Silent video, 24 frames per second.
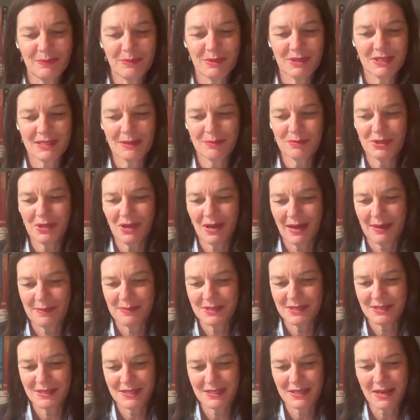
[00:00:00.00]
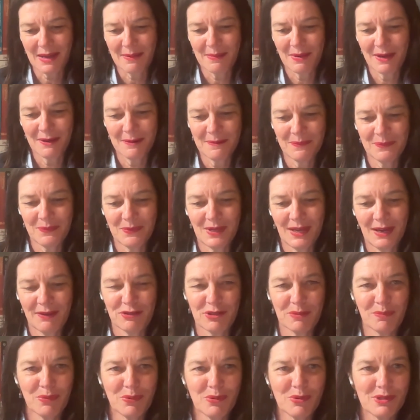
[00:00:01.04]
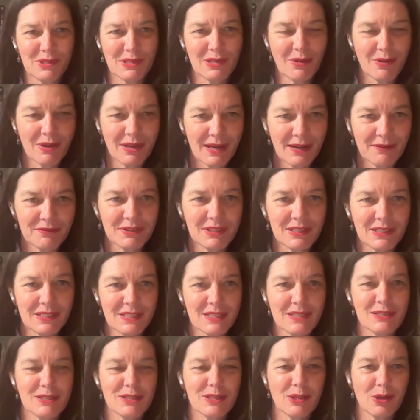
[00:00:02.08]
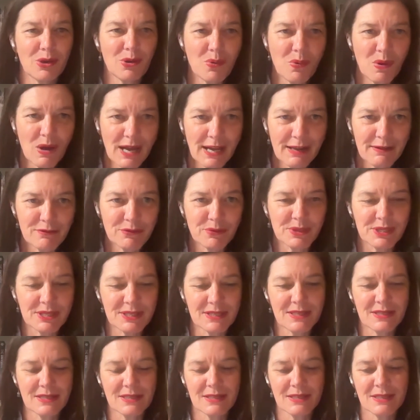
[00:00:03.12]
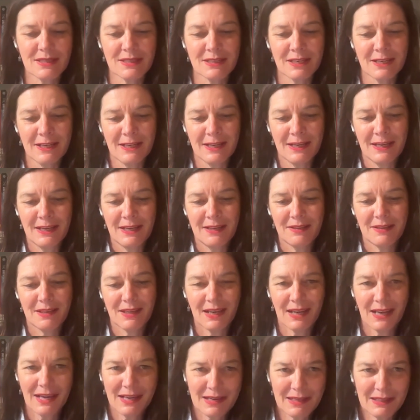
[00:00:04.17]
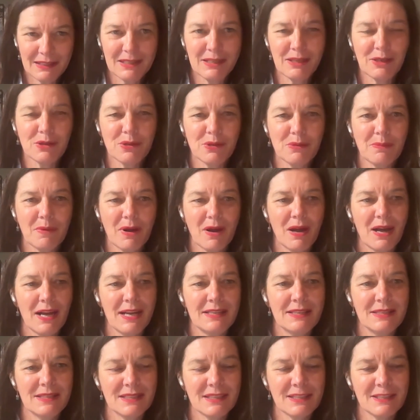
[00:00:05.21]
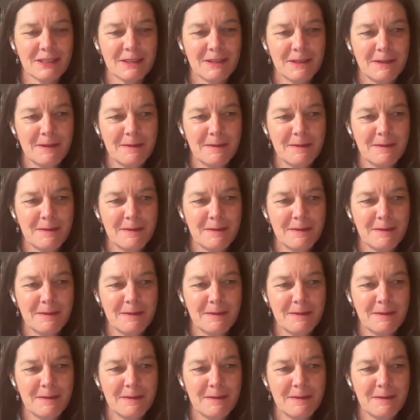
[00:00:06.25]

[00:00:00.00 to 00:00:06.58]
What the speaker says: But sometimes in cyber, you have to pause long enough to listen to the quiet voices, the analytical minds,